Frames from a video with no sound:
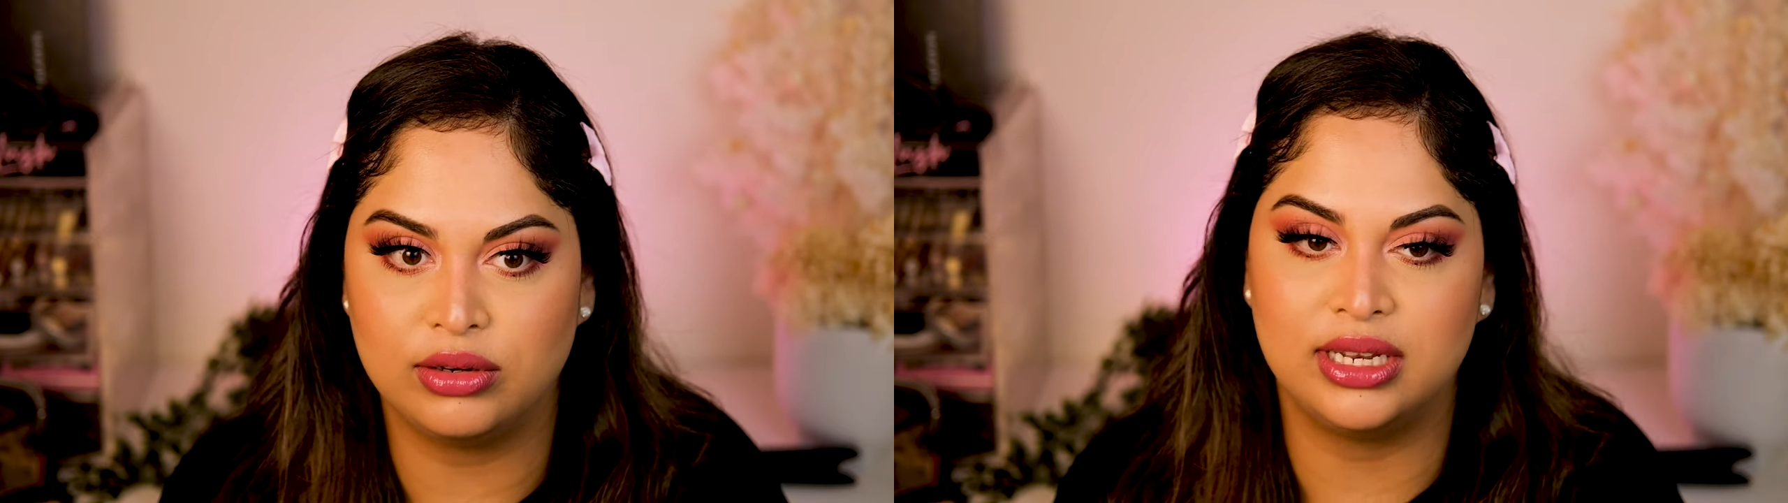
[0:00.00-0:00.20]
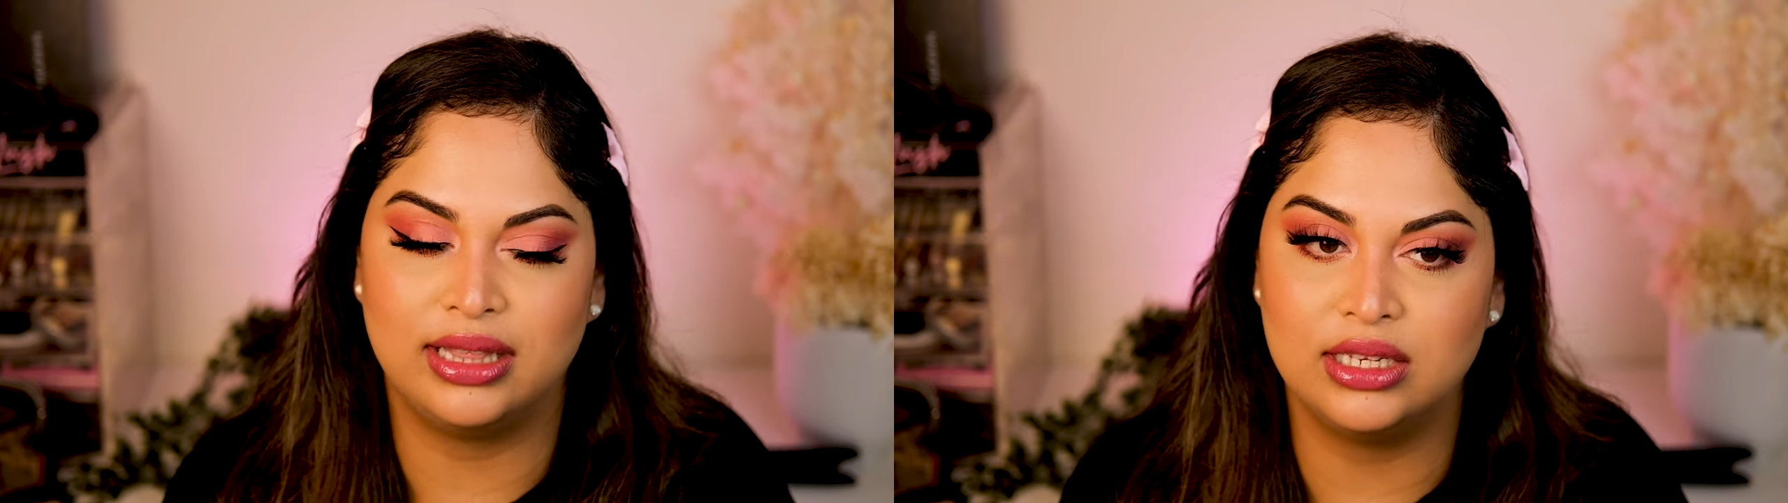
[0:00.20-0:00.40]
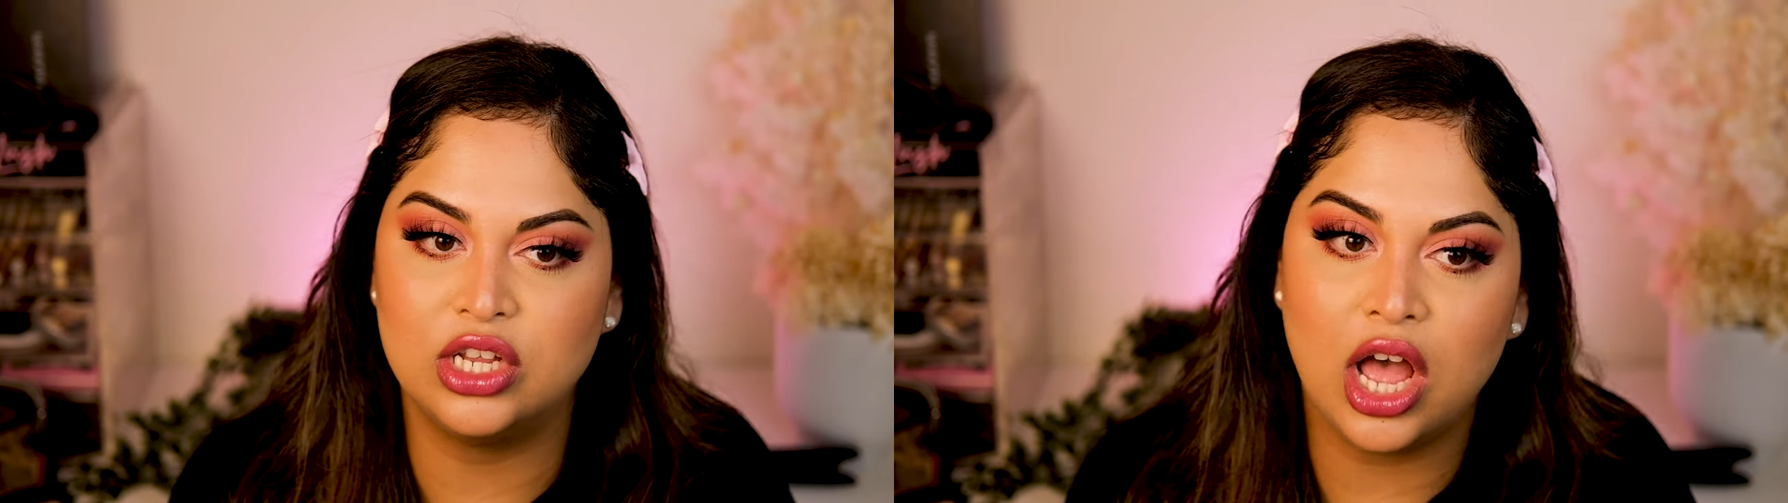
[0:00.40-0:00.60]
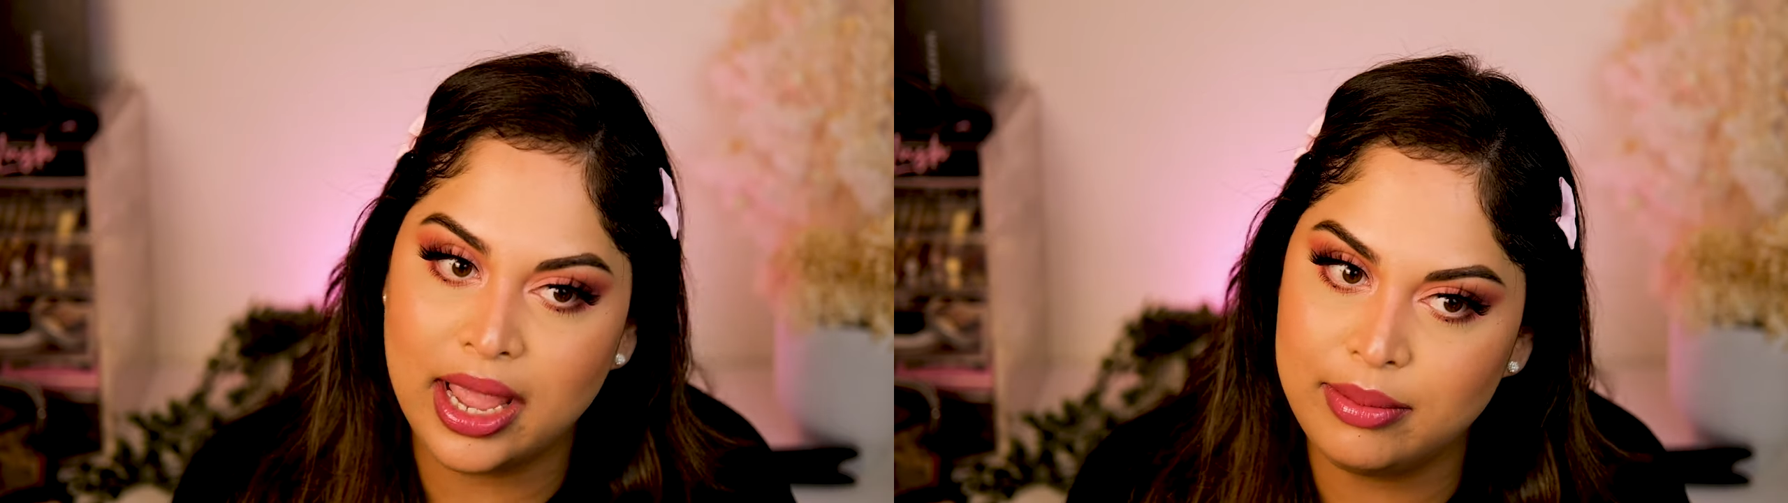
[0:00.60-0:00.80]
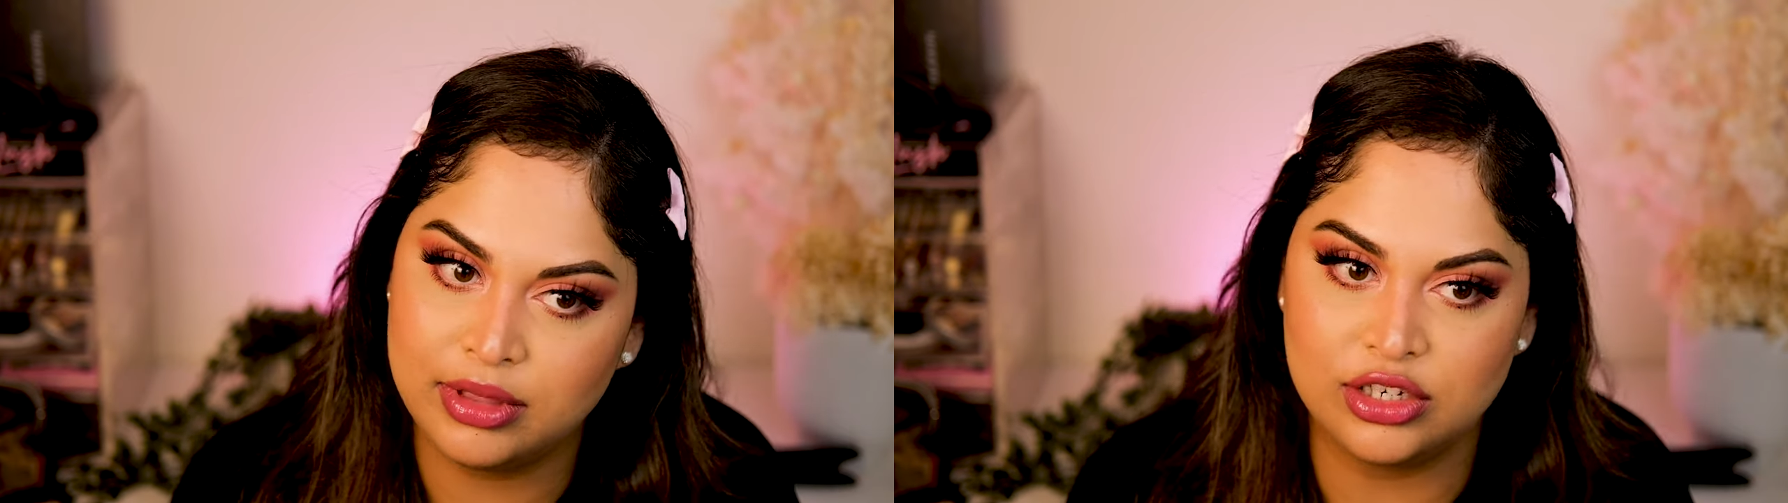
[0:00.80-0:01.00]
and at the
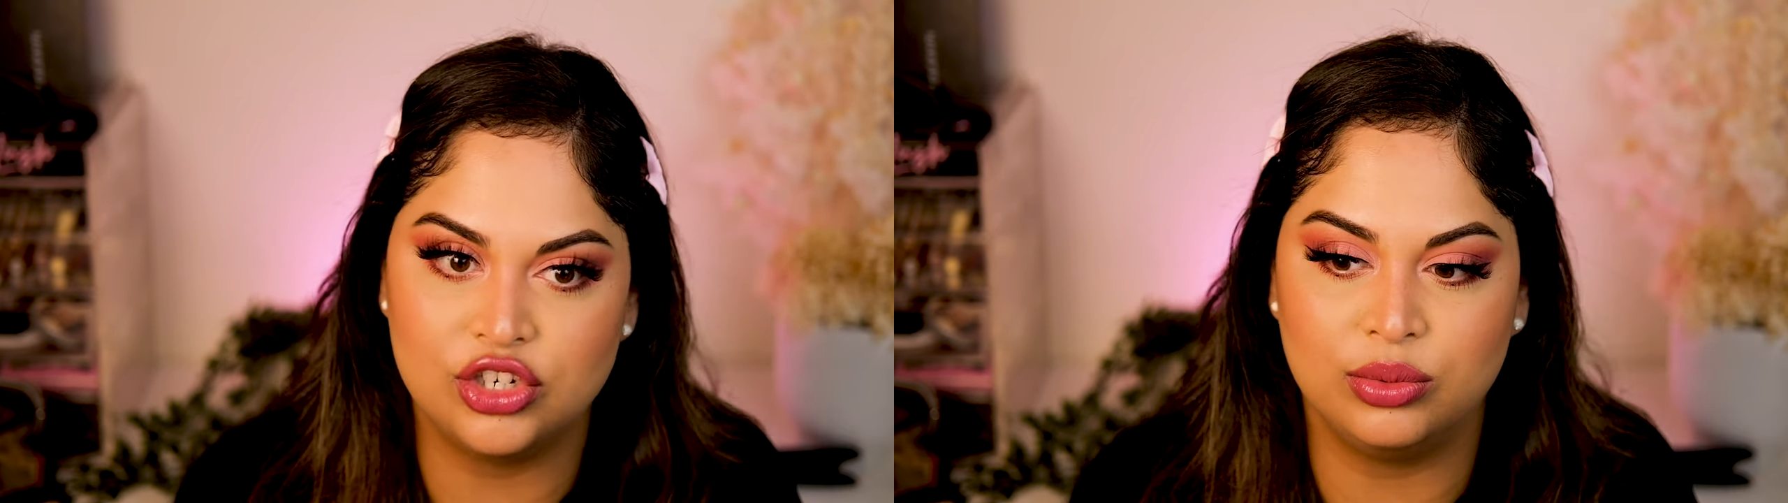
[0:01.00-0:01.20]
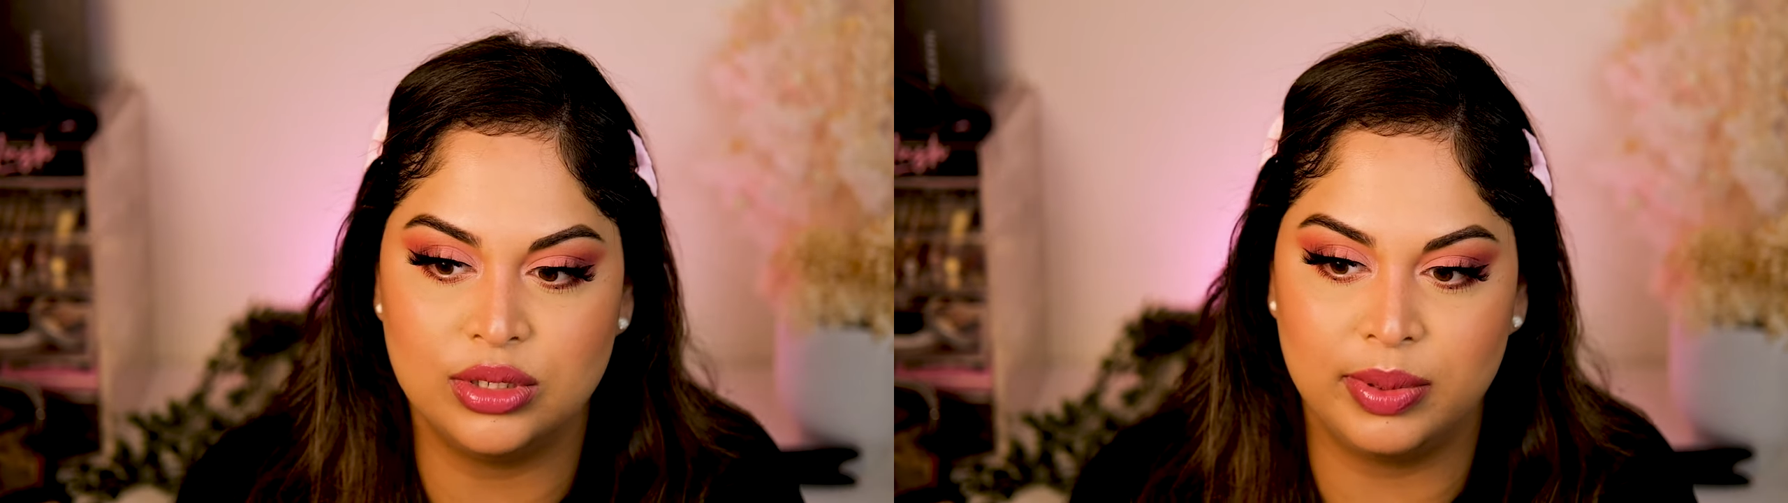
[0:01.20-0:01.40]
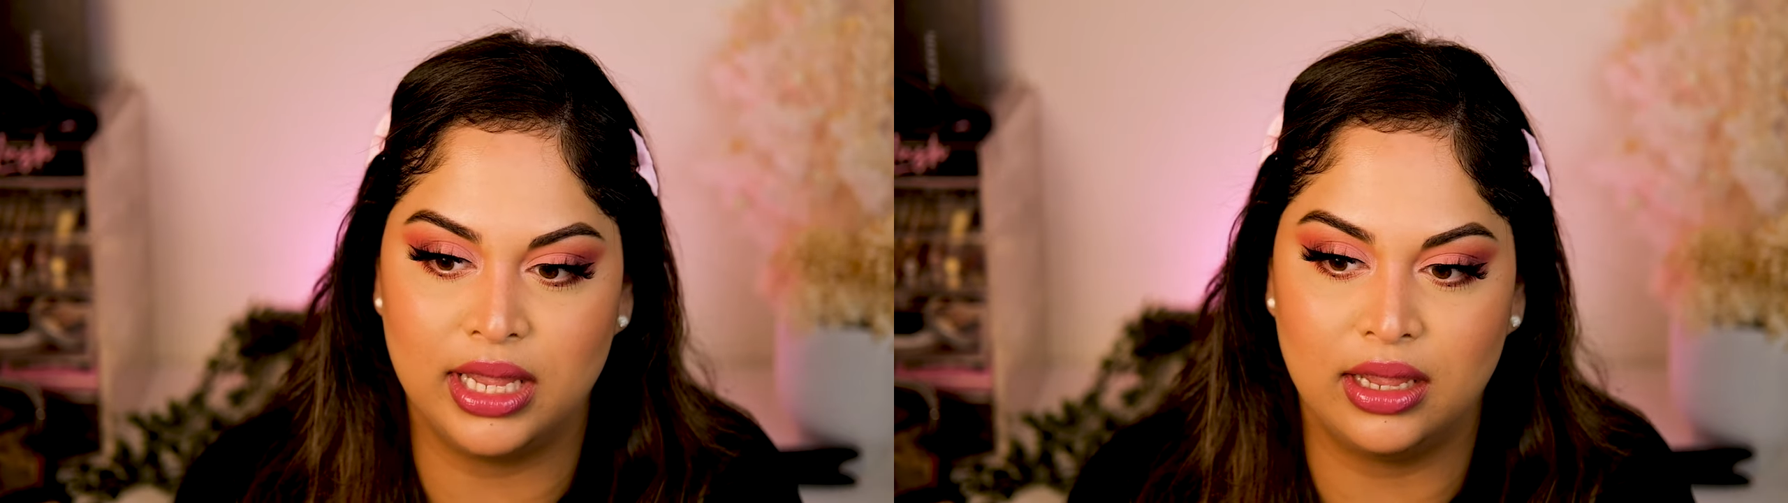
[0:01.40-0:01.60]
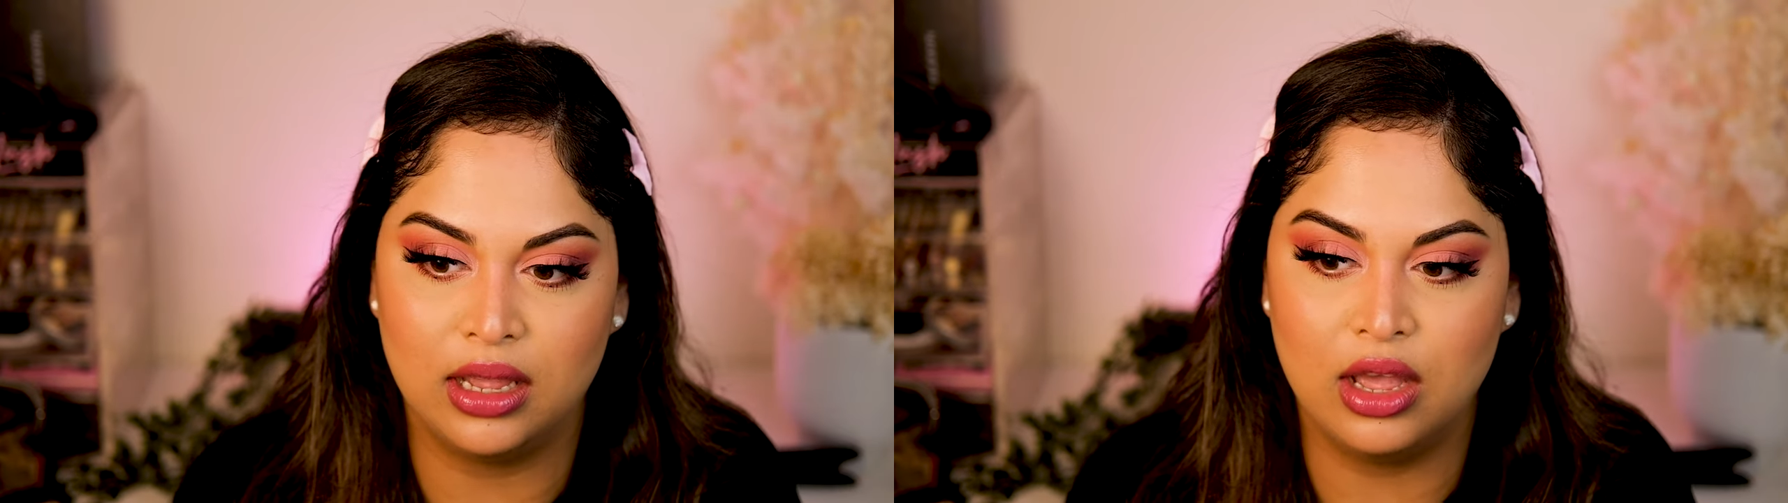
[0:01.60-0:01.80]
time that she was being